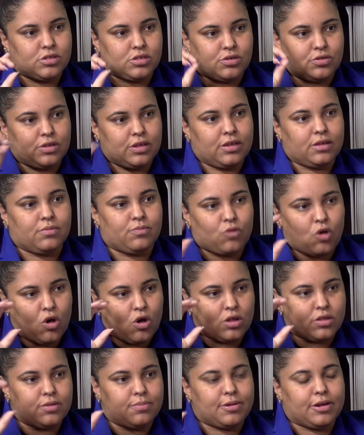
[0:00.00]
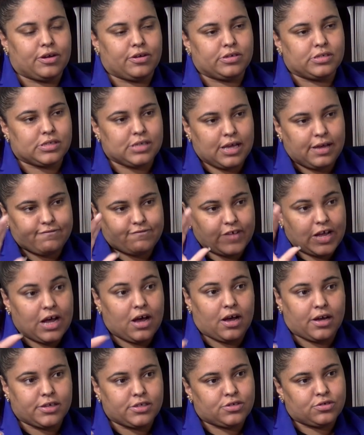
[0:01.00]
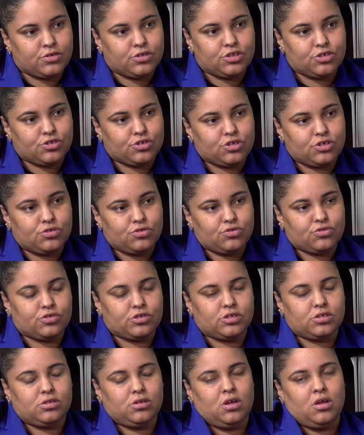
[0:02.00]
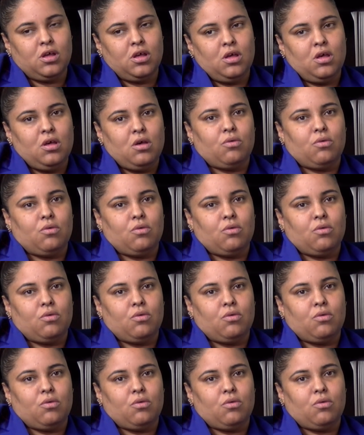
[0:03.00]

so that all the parents have eyes on their children.